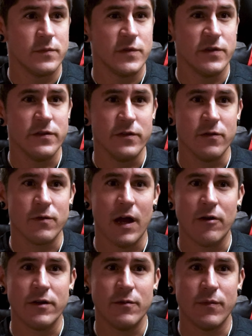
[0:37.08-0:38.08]
Just
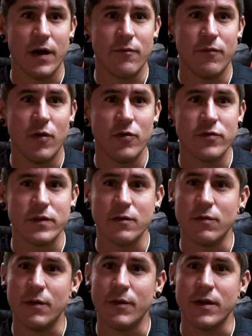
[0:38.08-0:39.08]
surrounded by mostly
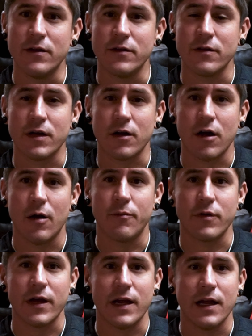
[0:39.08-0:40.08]
women during our
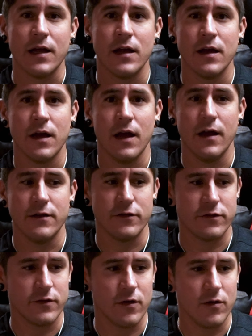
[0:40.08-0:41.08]
upbringing. And
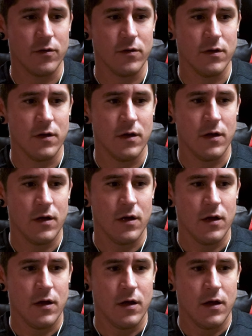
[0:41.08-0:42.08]
so
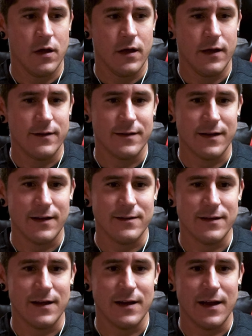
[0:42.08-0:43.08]
in today's
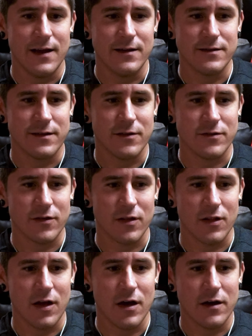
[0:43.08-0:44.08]
day and age, there's a
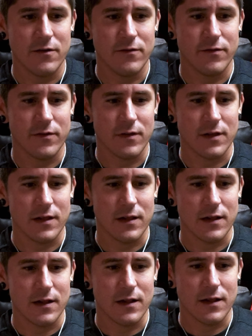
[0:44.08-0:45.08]
lot of
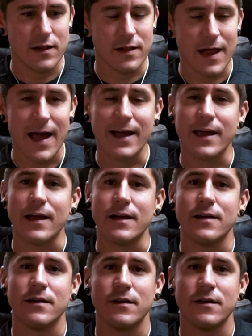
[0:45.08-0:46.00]
lacking